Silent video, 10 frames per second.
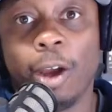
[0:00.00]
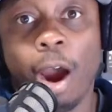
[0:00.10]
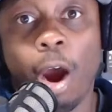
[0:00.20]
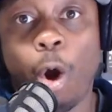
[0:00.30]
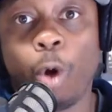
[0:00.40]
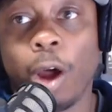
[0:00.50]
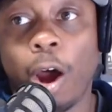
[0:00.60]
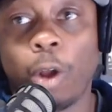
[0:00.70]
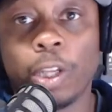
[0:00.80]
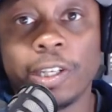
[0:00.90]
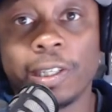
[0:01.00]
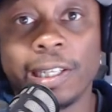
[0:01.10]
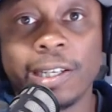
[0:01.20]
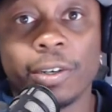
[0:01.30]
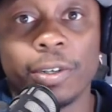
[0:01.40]
All of your
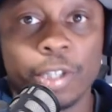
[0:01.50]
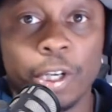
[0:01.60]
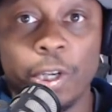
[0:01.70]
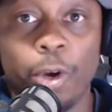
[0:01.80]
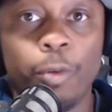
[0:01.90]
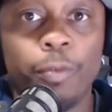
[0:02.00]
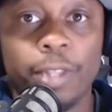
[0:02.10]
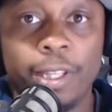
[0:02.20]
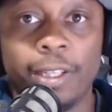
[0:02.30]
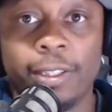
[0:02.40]
leaders are known for that.